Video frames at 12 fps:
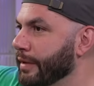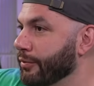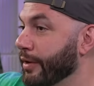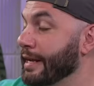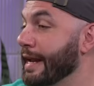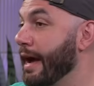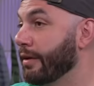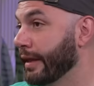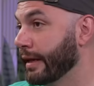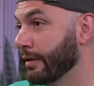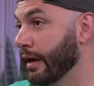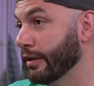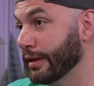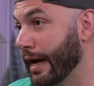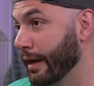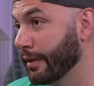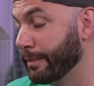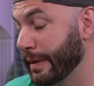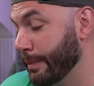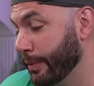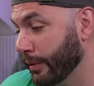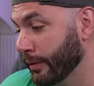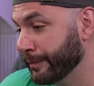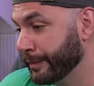And right now, like a lot of the
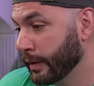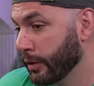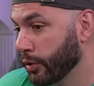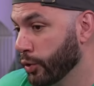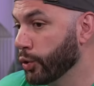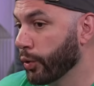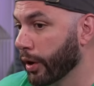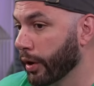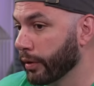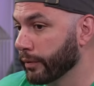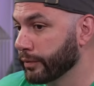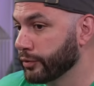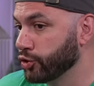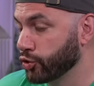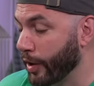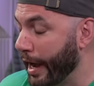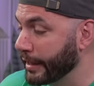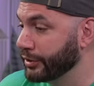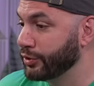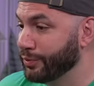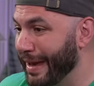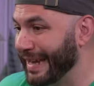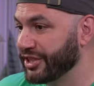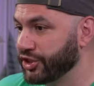people who are trying to
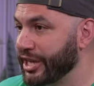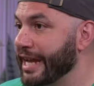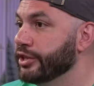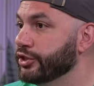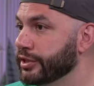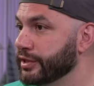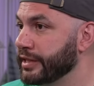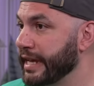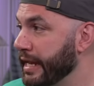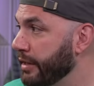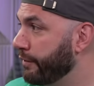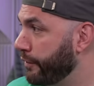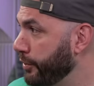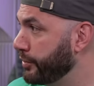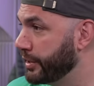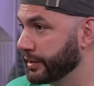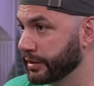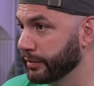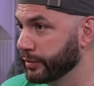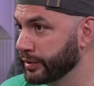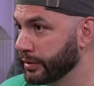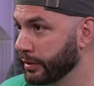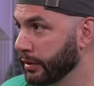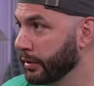make changes in food systems